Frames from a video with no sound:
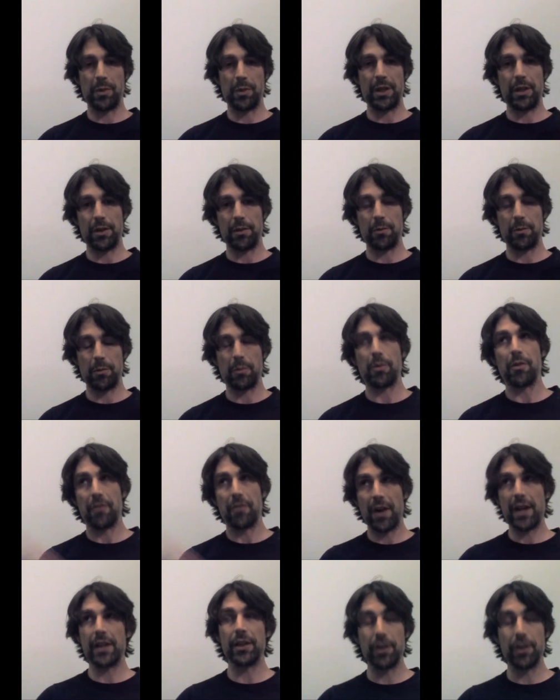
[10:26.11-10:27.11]
be
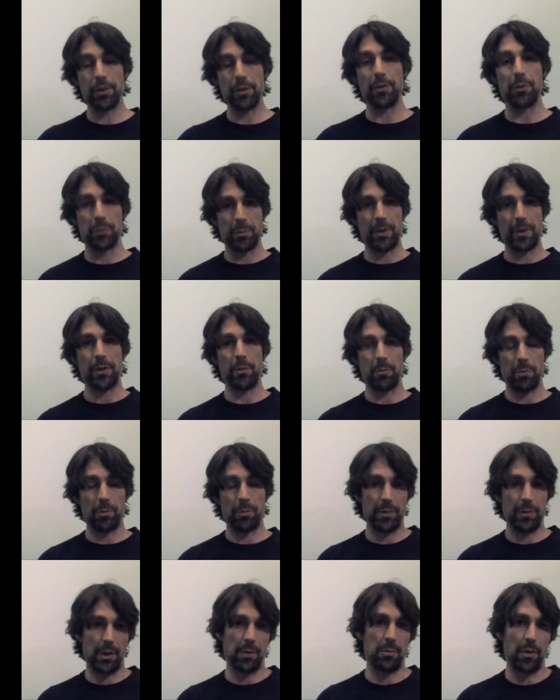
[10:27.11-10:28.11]
the rating used will be
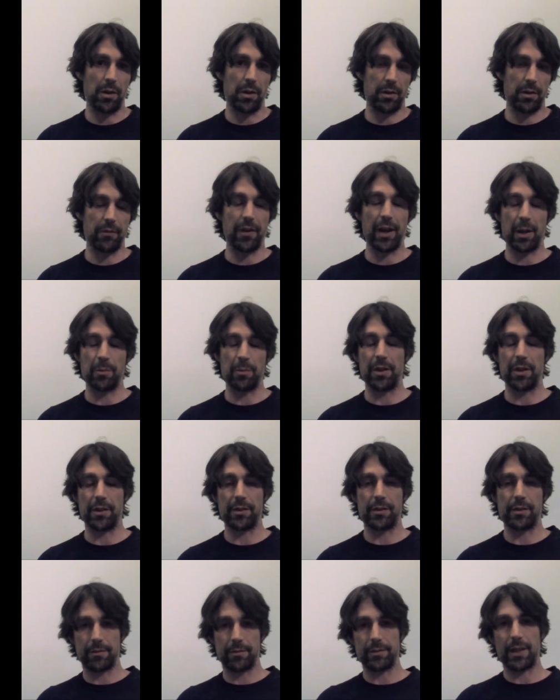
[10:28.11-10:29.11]
what your rating
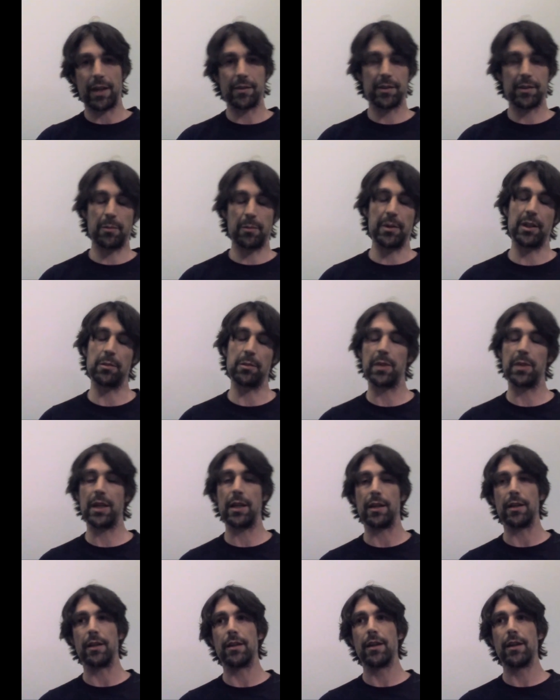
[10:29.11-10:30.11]
was last time you
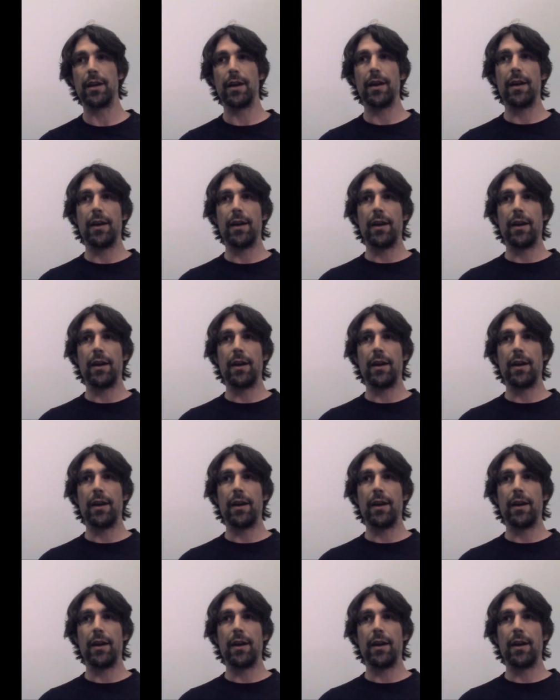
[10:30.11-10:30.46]
competed.